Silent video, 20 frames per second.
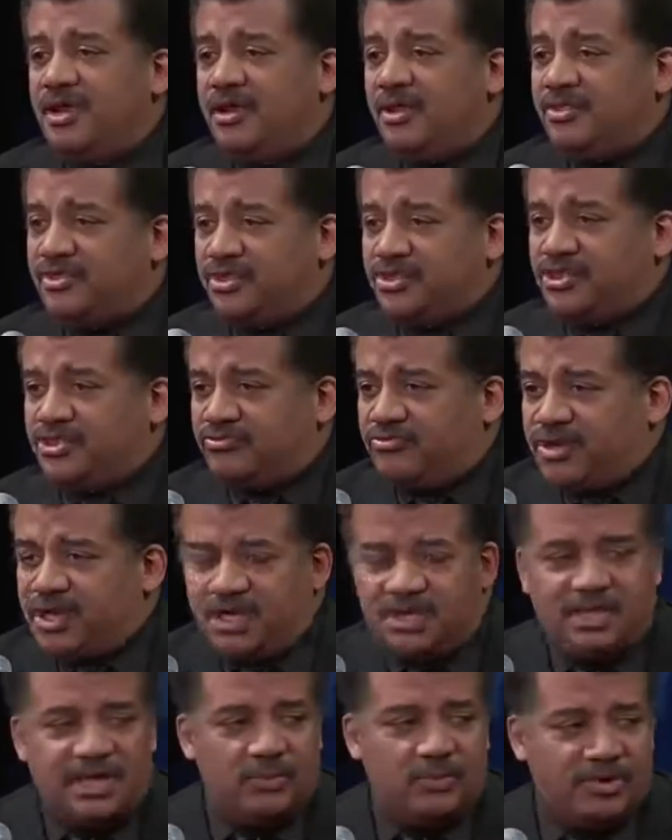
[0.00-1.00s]
the
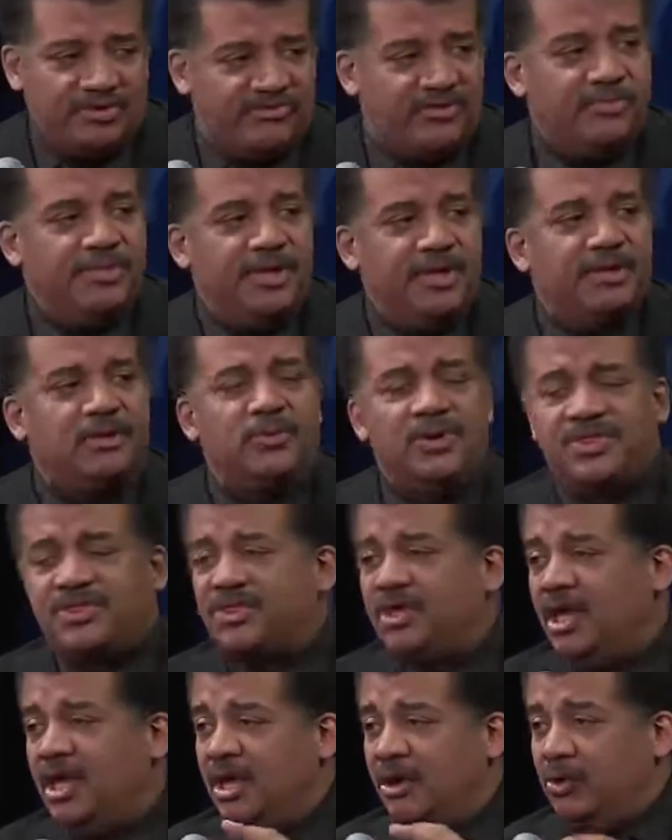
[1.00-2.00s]
3 that we're familiar
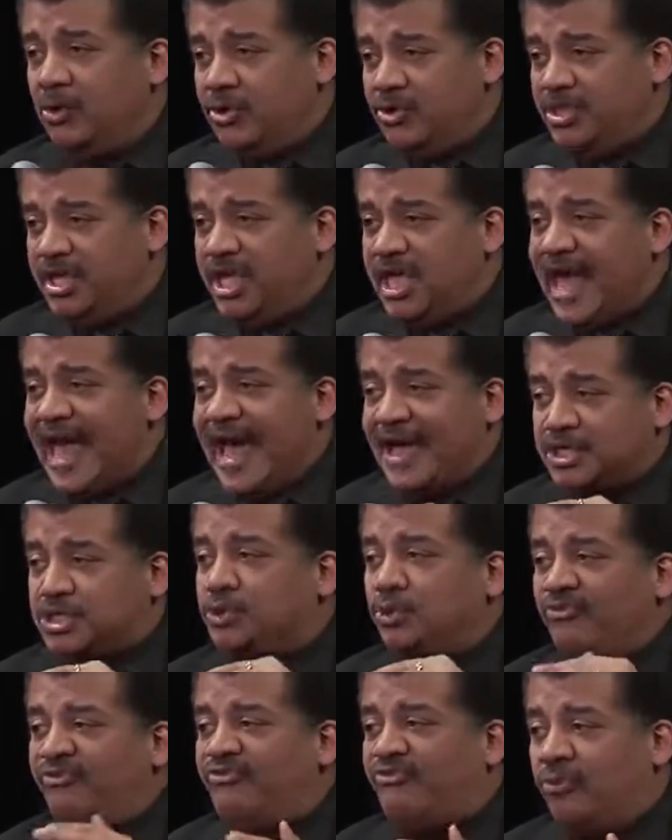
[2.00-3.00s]
with, or the
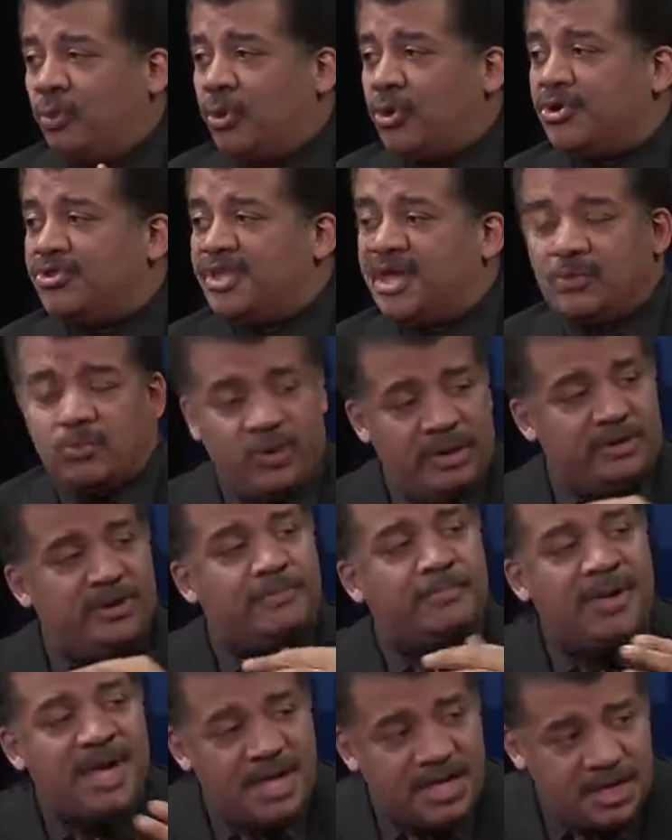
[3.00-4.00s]
actual 4 that we're
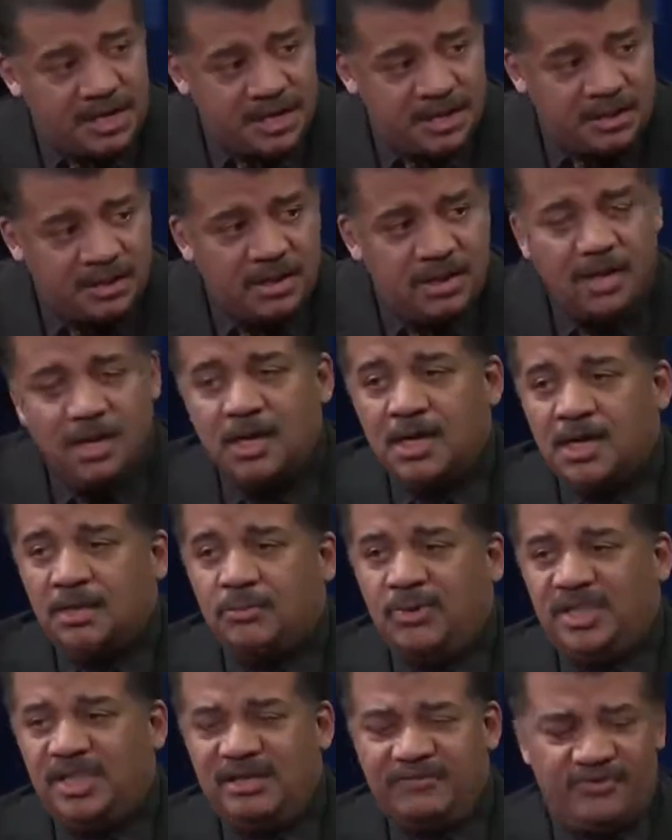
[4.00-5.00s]
embedded in.
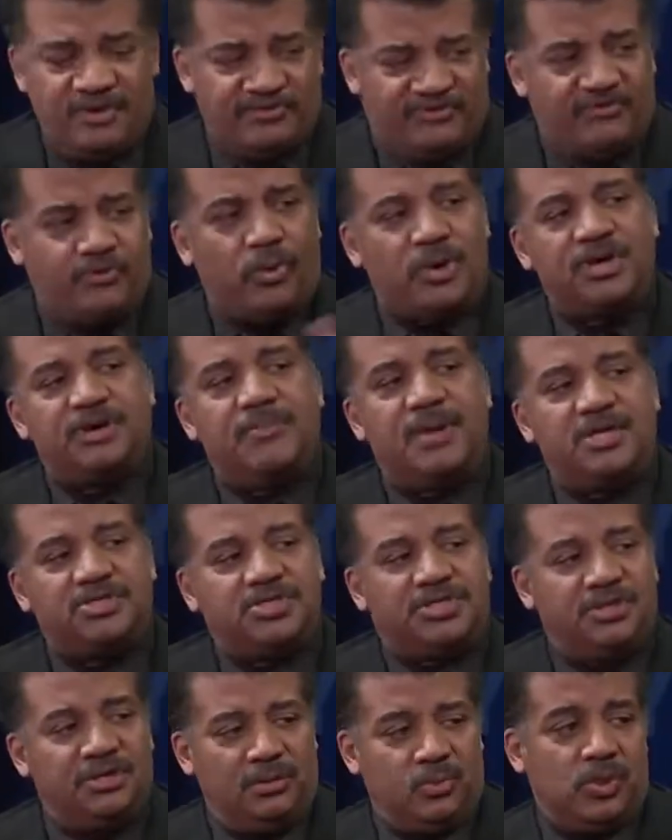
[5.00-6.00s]
We live in a
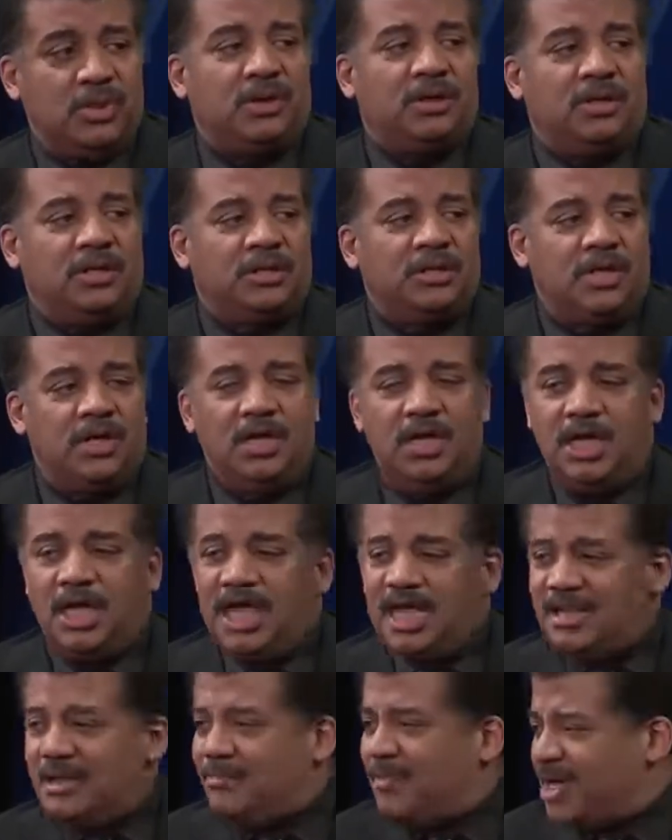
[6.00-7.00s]
4-dimensional world.
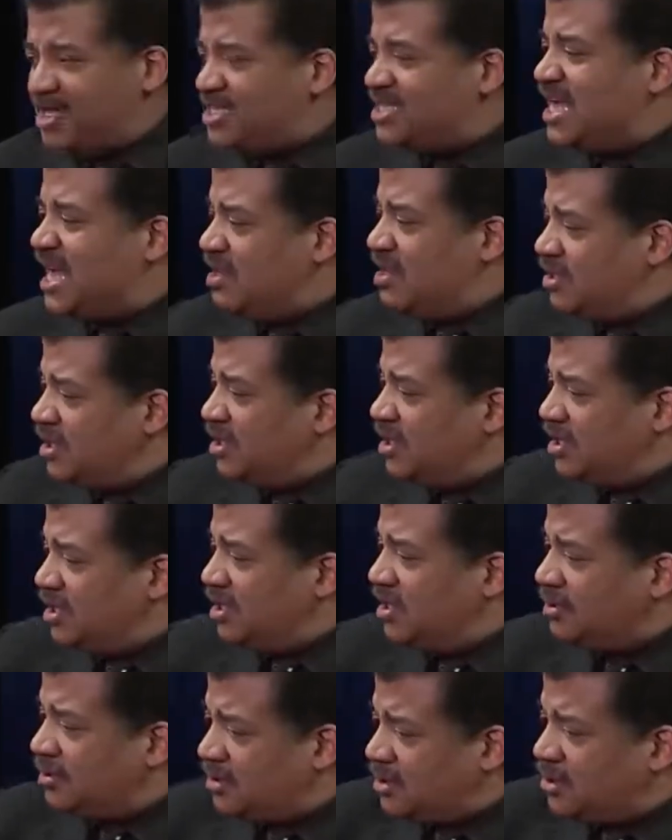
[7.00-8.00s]
And that might sound a
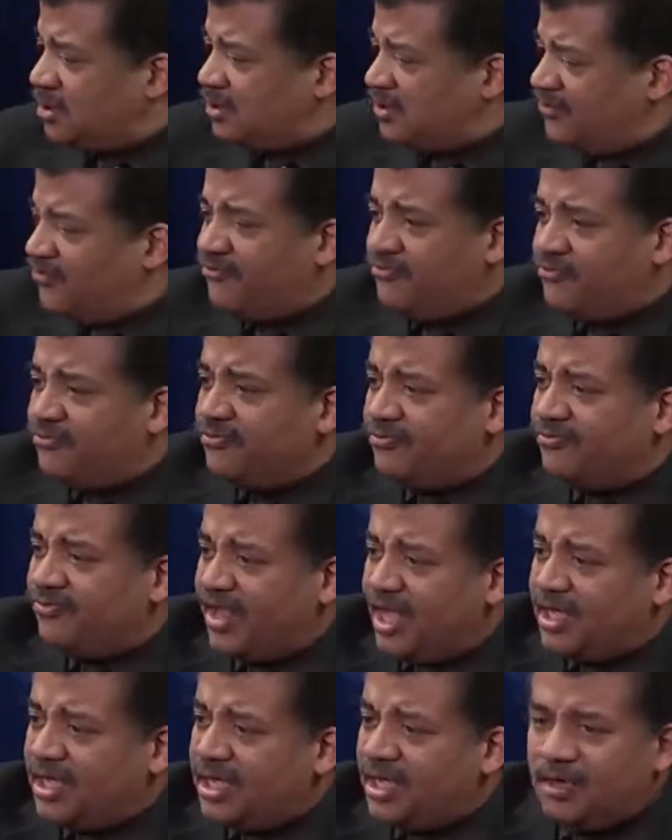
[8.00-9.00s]
little
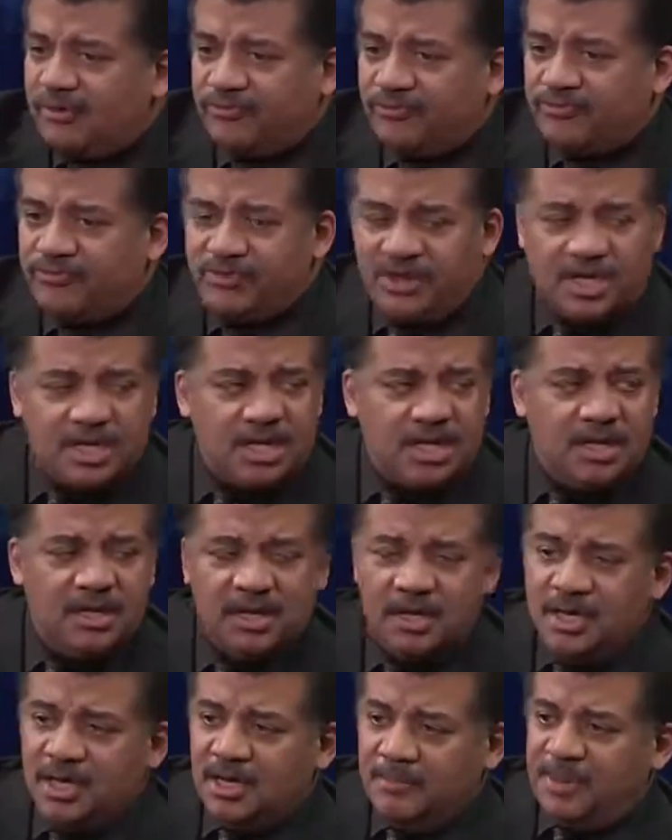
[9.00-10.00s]
flaky or
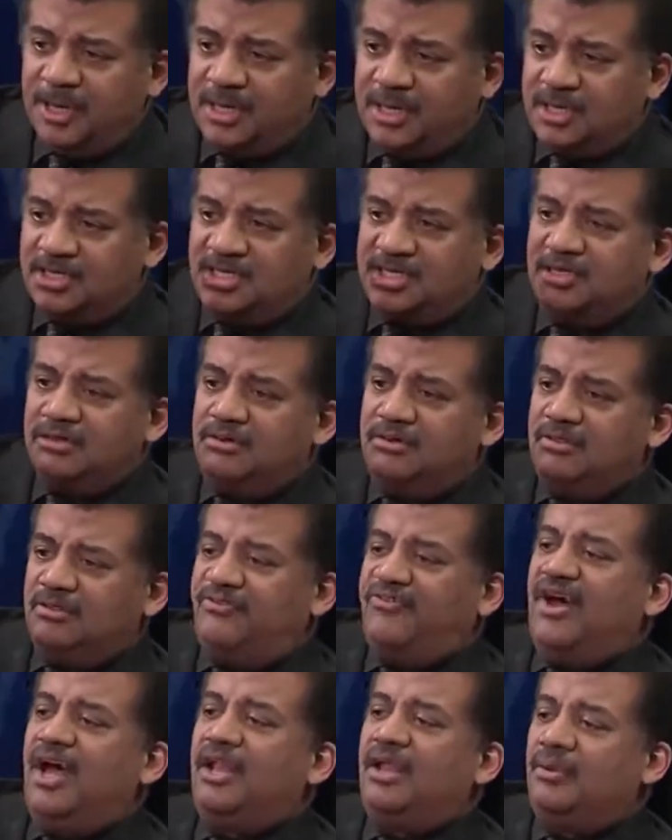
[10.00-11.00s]
freaky, but consider the
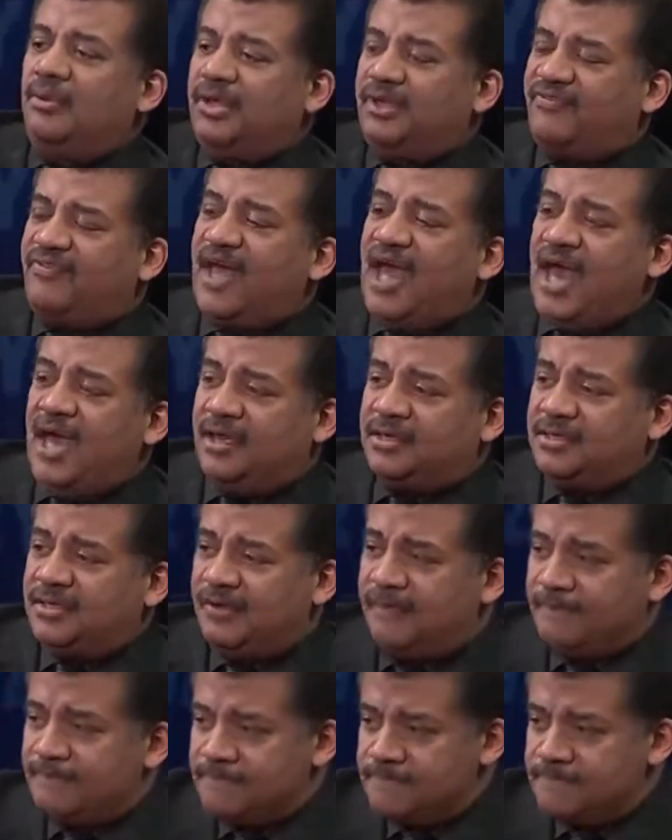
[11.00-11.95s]
following fact.